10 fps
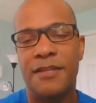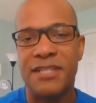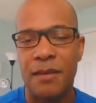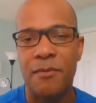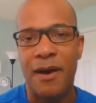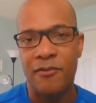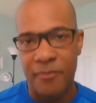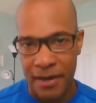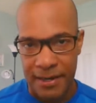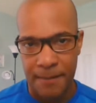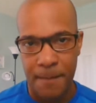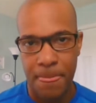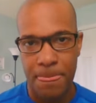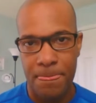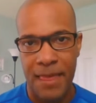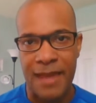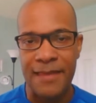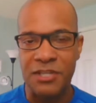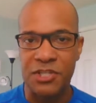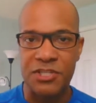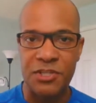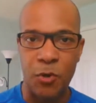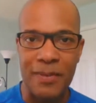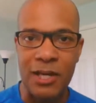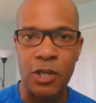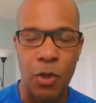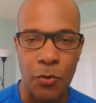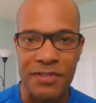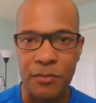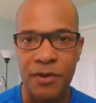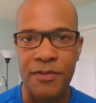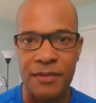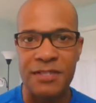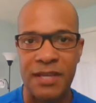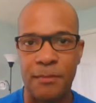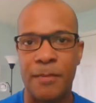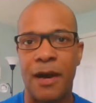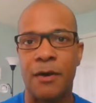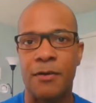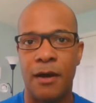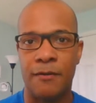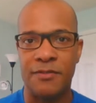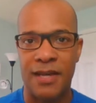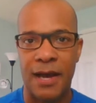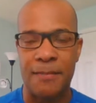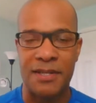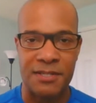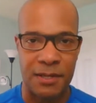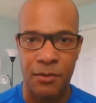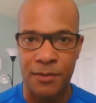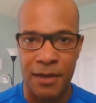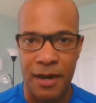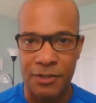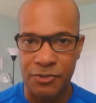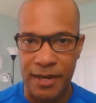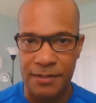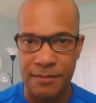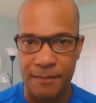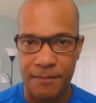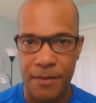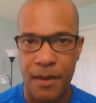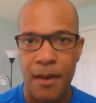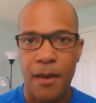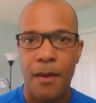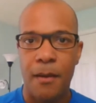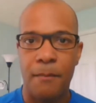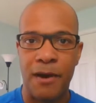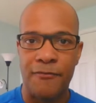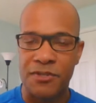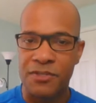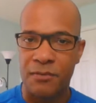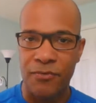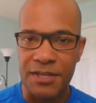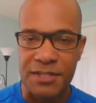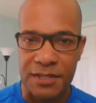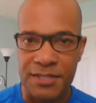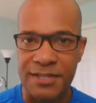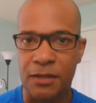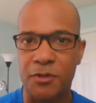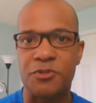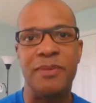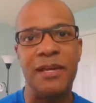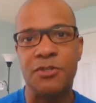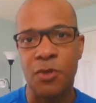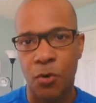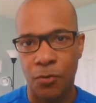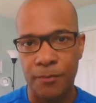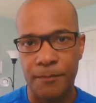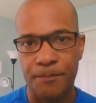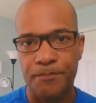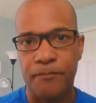the same amount of money, and they should still be closing within the same amount of time as set on the contract. But for some reason, sellers are being told